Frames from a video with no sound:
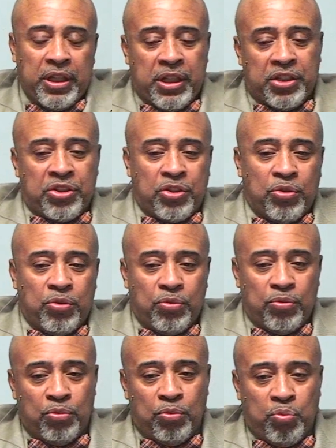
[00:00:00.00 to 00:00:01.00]
And so
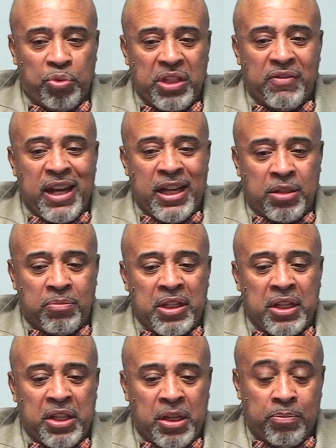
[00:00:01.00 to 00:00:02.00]
we've got to
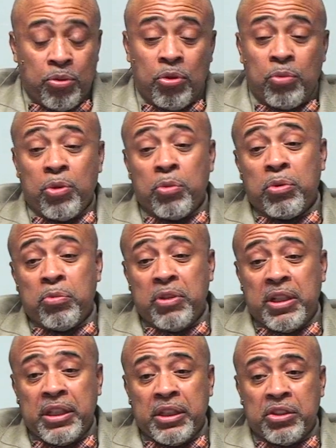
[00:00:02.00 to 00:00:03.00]
be at that point where we're
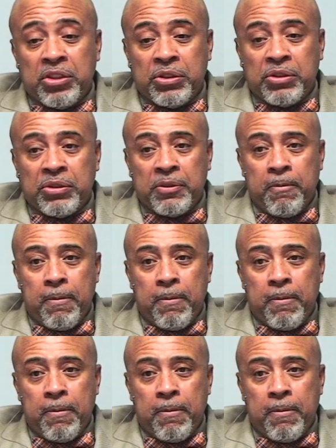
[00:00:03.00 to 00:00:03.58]
willing to